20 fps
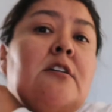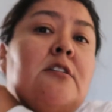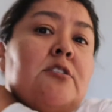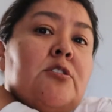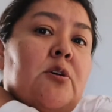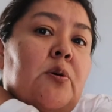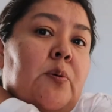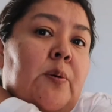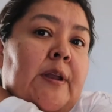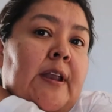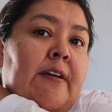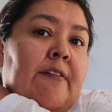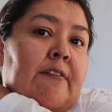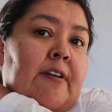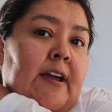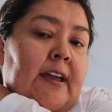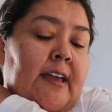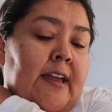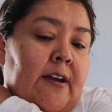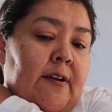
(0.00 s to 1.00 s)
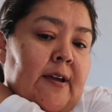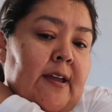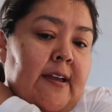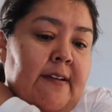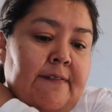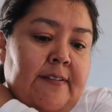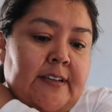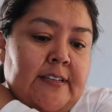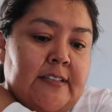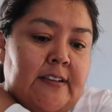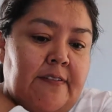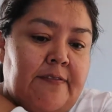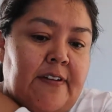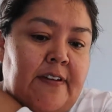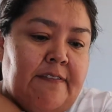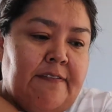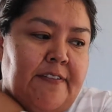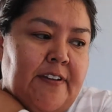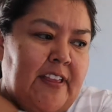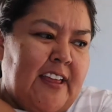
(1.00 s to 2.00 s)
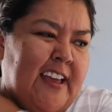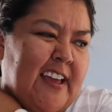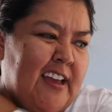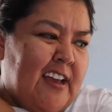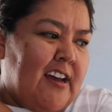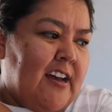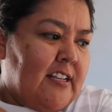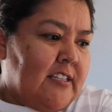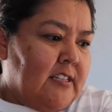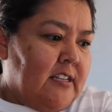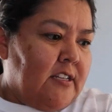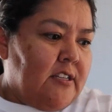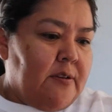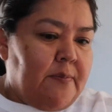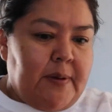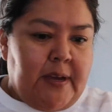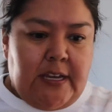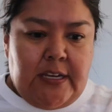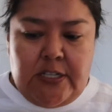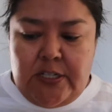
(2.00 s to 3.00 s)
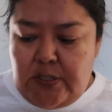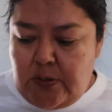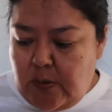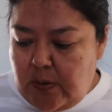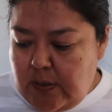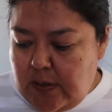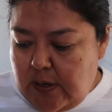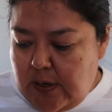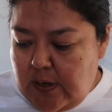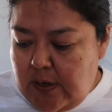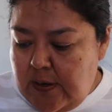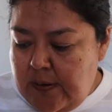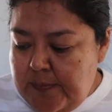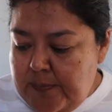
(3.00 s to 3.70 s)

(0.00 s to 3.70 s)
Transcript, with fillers: so whenever i carry heavy stuff i feel like it cuts into my shoulder